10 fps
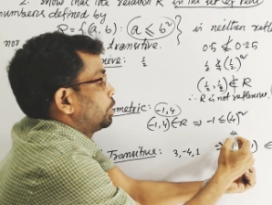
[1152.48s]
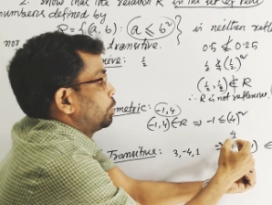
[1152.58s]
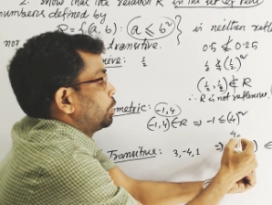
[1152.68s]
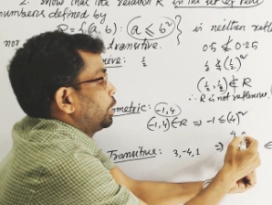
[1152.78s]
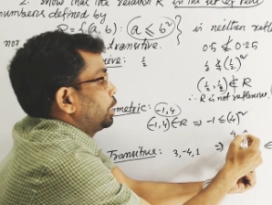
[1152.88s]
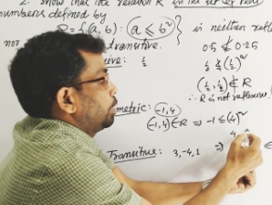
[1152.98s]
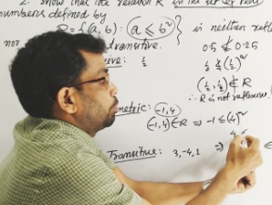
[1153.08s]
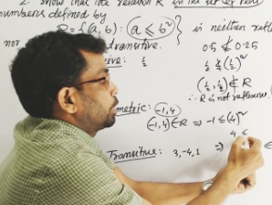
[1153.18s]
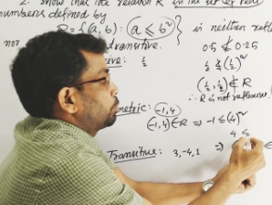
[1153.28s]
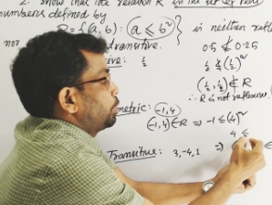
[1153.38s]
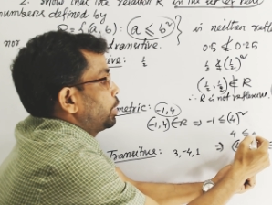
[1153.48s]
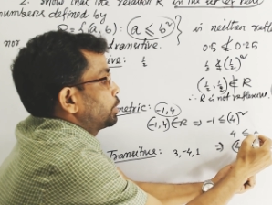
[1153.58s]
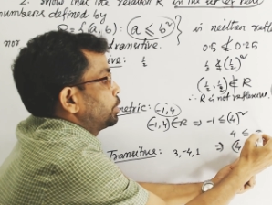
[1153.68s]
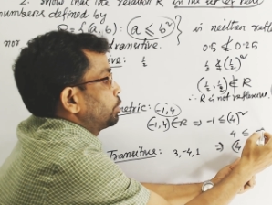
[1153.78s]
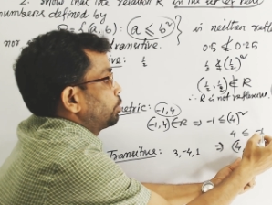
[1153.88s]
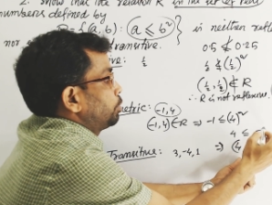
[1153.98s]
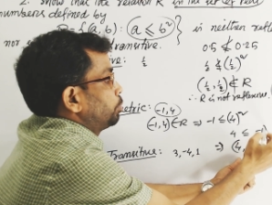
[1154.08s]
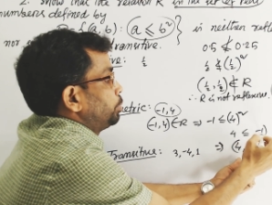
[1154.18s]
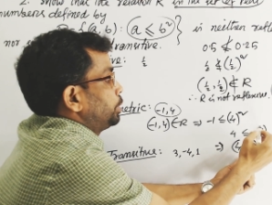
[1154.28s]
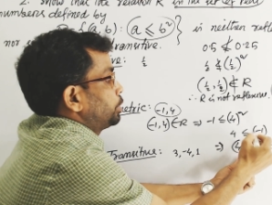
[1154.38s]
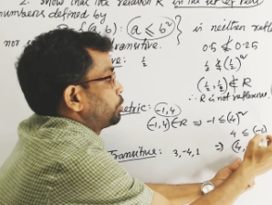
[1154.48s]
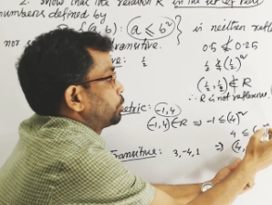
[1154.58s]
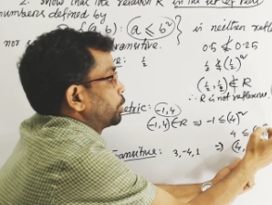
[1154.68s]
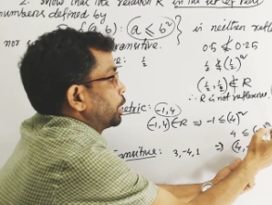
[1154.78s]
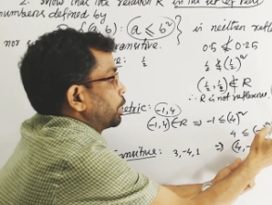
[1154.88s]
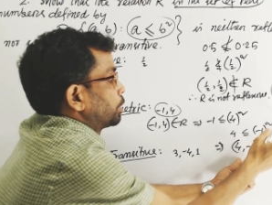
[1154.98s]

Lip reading: a must be less than equal to b square.